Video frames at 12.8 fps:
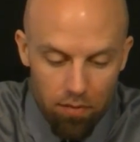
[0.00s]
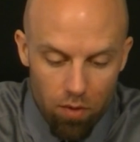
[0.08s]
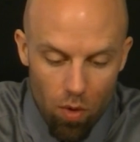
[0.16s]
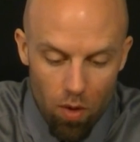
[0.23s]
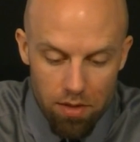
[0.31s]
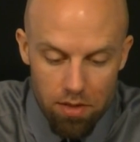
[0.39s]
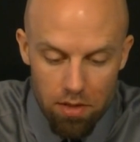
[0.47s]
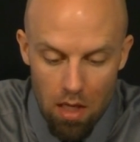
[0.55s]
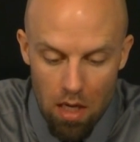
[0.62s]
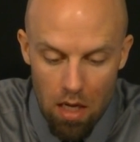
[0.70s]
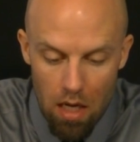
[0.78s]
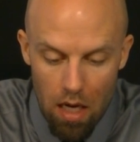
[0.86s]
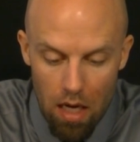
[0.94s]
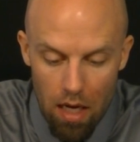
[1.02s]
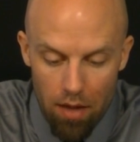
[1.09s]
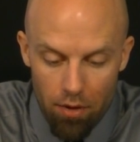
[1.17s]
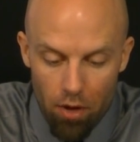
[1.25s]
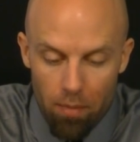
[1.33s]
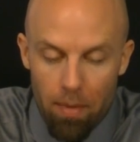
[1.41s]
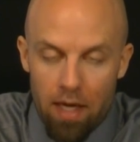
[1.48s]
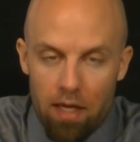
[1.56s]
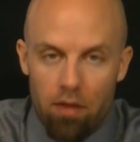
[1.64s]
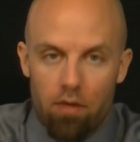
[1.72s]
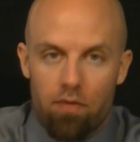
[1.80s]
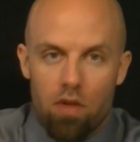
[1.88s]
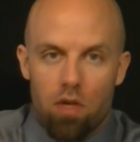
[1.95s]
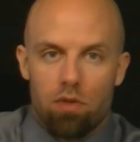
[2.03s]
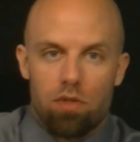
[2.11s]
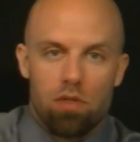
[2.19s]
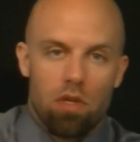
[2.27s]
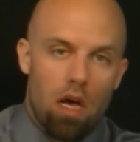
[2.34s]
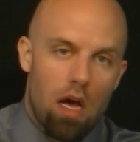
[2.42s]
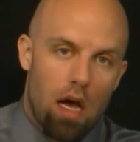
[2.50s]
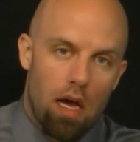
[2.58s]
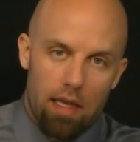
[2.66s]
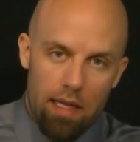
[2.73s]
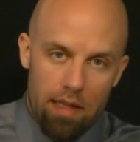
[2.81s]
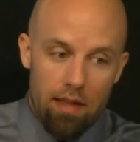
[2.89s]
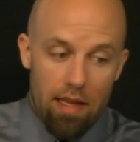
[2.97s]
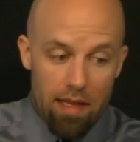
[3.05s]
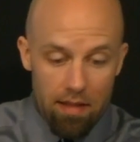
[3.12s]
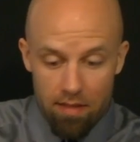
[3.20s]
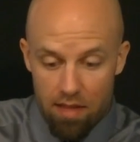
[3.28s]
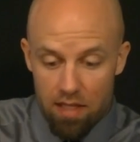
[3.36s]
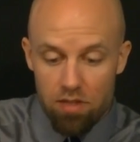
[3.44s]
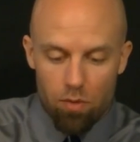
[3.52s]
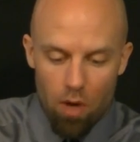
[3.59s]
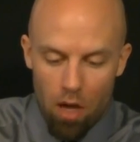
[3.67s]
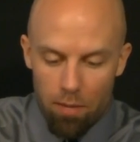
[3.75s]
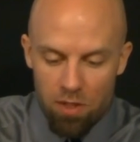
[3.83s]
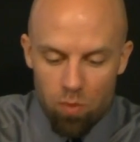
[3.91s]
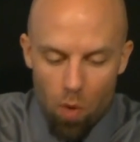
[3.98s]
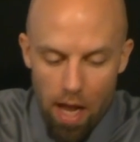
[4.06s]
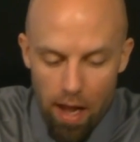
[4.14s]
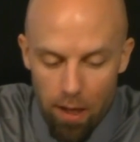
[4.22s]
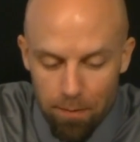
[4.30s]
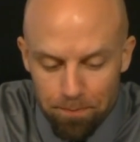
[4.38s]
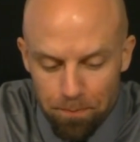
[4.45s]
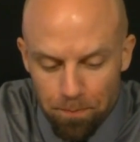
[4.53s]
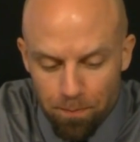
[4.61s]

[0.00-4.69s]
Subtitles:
Of course, there are many other views in this realm as well.